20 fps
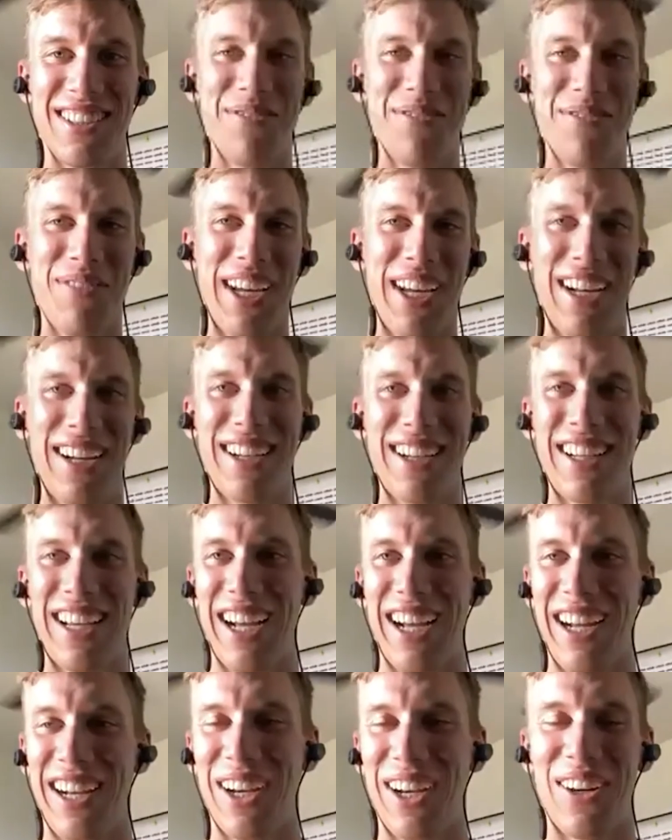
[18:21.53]
man.
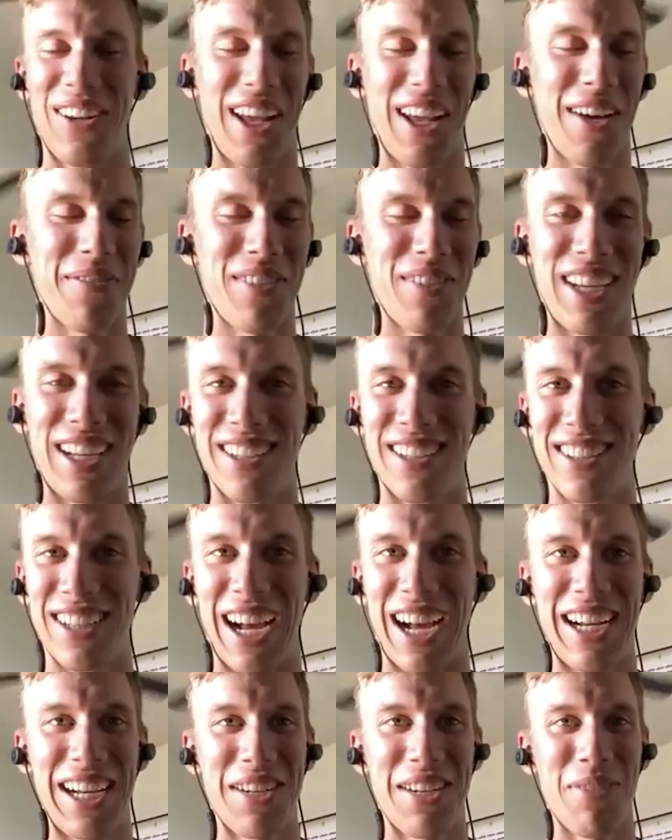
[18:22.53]
Yeah, no, not me.
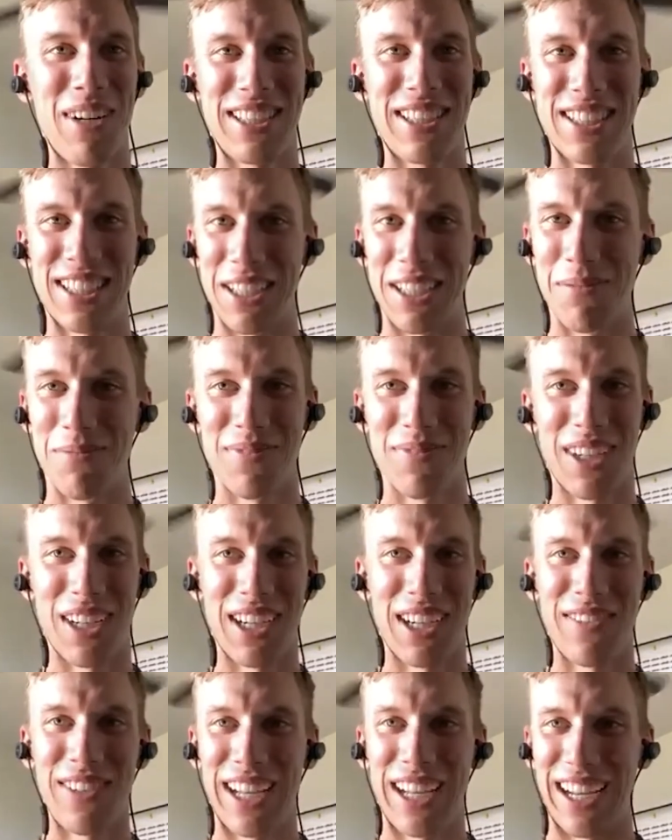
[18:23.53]
I need my sleep.
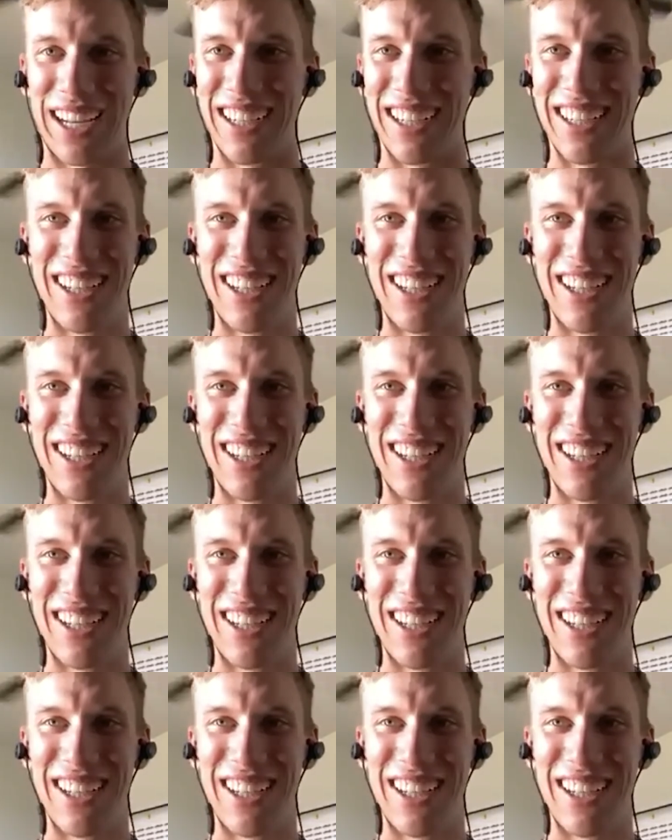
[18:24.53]
Every day.